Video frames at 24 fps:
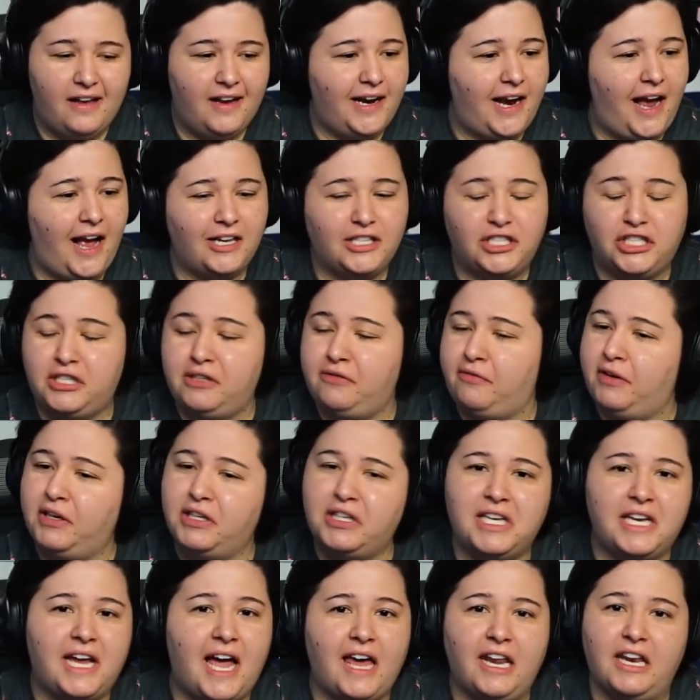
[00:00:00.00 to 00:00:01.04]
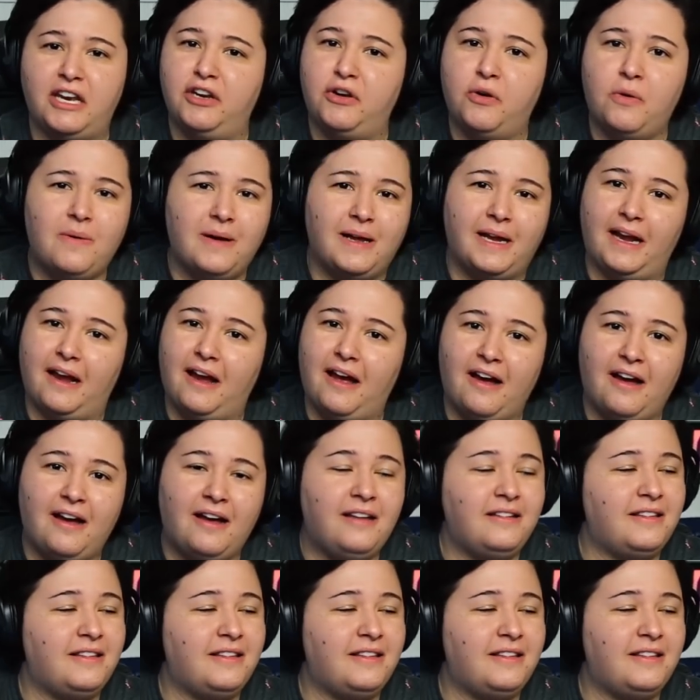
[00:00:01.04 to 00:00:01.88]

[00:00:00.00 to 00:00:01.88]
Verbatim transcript: God, she really got annoying, huh?